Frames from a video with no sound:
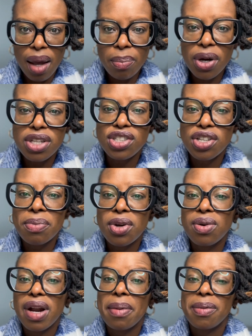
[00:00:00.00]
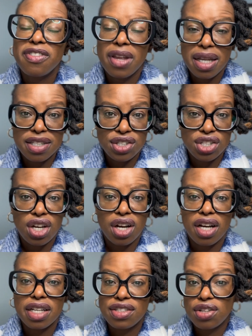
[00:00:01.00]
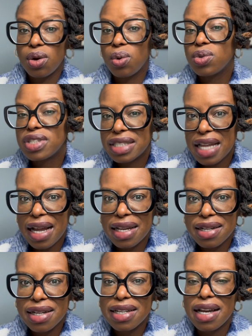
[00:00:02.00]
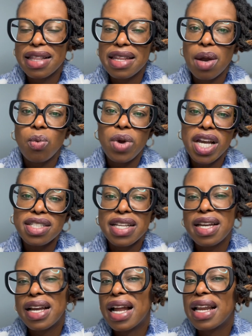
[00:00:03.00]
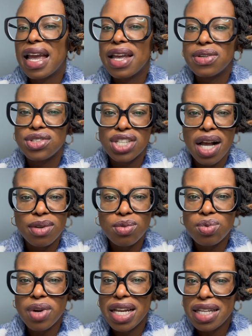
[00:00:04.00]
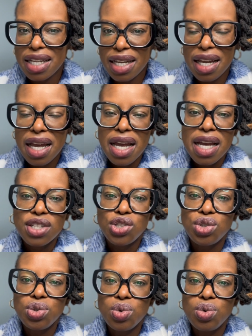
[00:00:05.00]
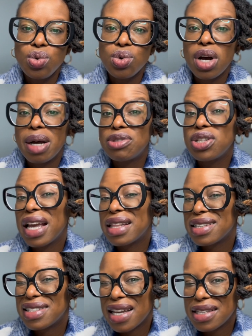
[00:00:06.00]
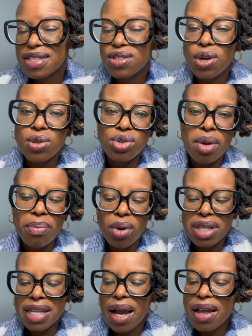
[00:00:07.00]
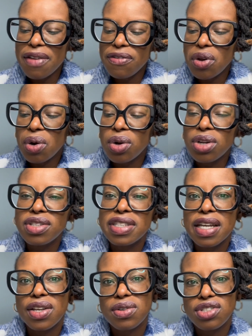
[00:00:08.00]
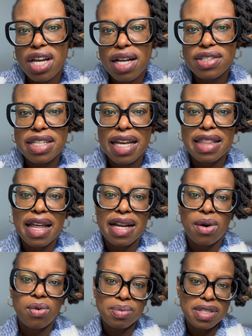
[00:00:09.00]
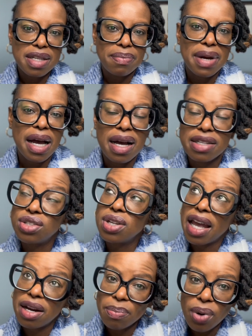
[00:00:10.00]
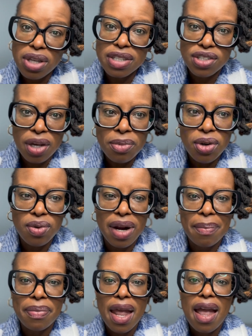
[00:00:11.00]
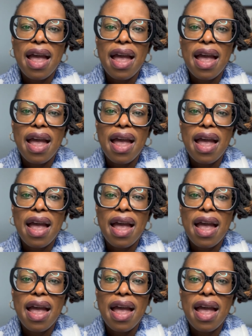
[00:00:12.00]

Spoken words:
Polysomnograph is the gold standard, and there are ways that you can get your child ready to get the test. It's also important that if you're going to take your child to get that home sleep to get a polysomnogram,